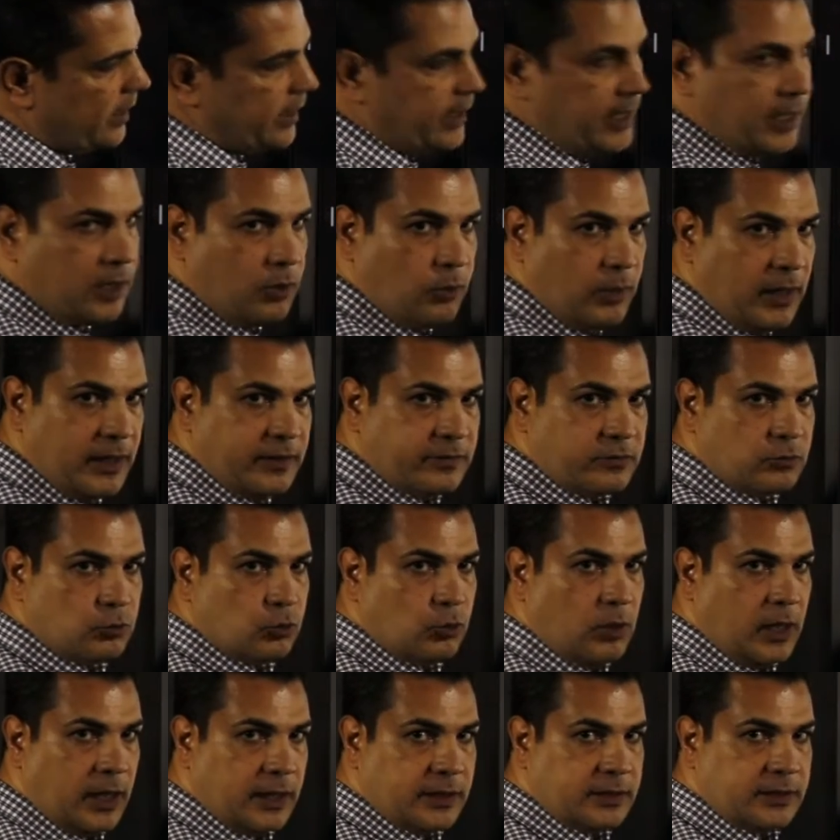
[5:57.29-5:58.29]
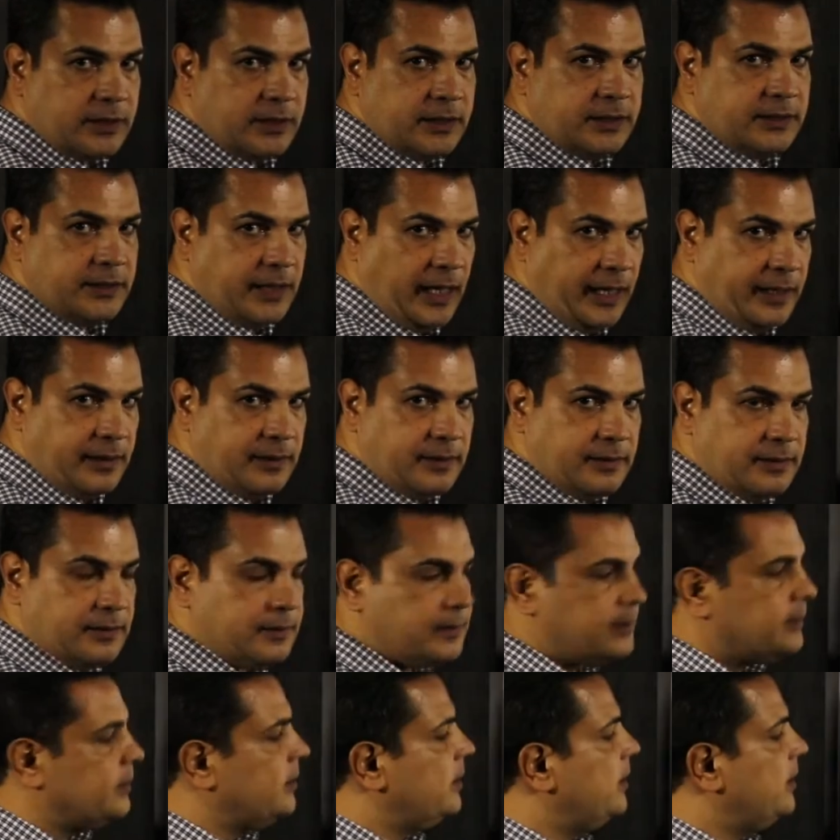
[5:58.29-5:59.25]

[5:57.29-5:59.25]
equals 210.